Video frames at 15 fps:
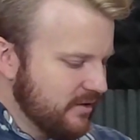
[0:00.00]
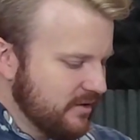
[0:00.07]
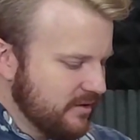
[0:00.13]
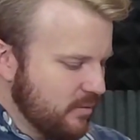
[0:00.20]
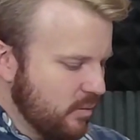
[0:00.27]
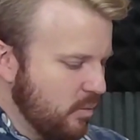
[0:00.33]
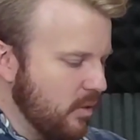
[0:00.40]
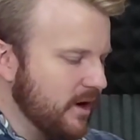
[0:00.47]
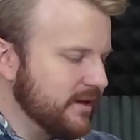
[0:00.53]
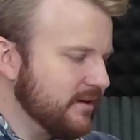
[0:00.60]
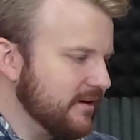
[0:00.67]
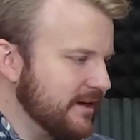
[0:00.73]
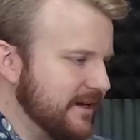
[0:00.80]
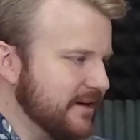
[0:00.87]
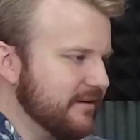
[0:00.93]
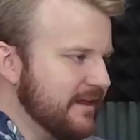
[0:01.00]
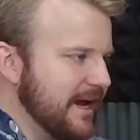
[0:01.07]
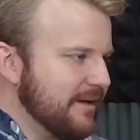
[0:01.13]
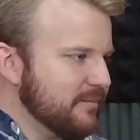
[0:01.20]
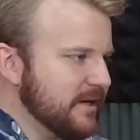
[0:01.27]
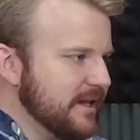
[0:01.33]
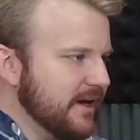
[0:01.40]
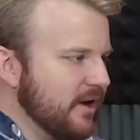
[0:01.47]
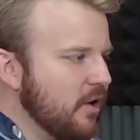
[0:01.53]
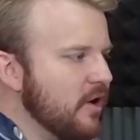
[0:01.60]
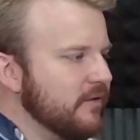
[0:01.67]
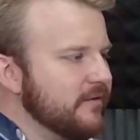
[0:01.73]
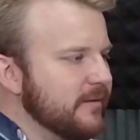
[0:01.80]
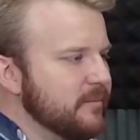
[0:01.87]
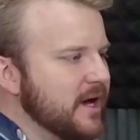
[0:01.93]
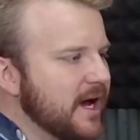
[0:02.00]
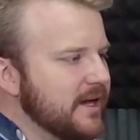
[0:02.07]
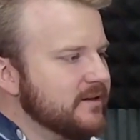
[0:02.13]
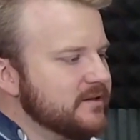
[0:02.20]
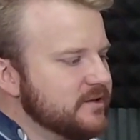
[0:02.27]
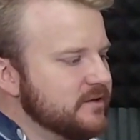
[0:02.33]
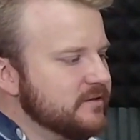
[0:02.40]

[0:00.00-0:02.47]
One could hear that and be like, oh, if I'm not